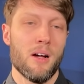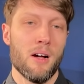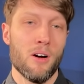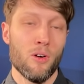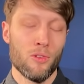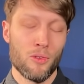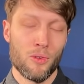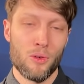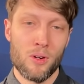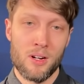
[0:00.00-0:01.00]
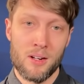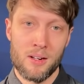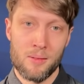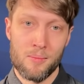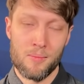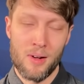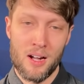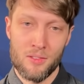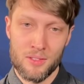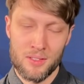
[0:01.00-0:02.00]
Also,
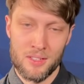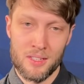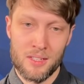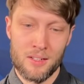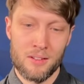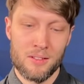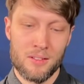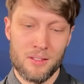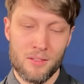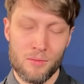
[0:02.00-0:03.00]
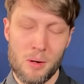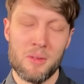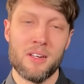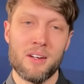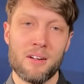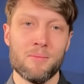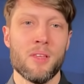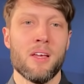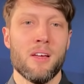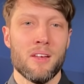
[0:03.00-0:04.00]
after the webinar,
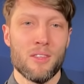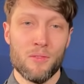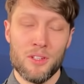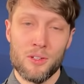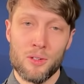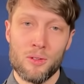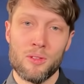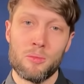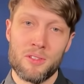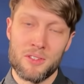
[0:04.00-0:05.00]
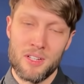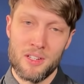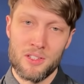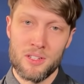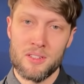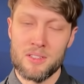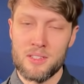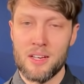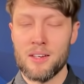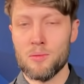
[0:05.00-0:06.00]
the video, the presentations,
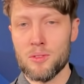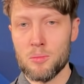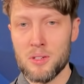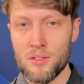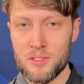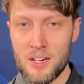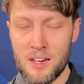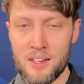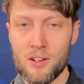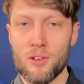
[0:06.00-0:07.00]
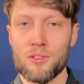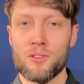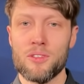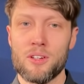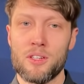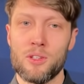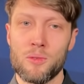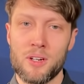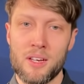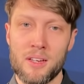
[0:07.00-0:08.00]
and with a bit of delay, also the
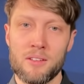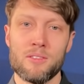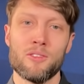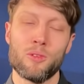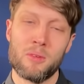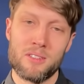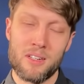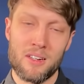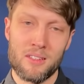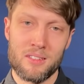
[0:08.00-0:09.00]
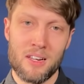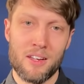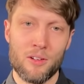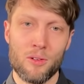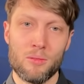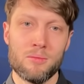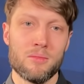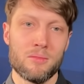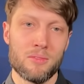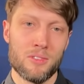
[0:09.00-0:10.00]
Q&A, so basically the Slido
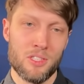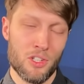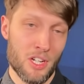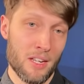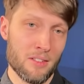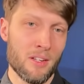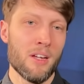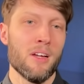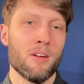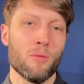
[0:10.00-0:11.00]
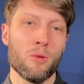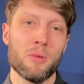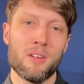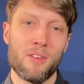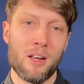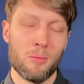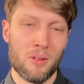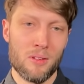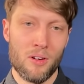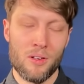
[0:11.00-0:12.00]
chat, will be
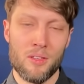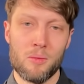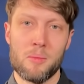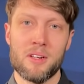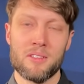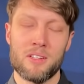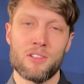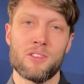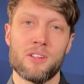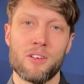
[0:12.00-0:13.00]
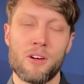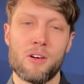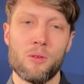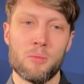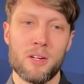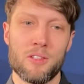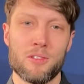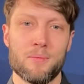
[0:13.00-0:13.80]
available on the webinar section on our homepage.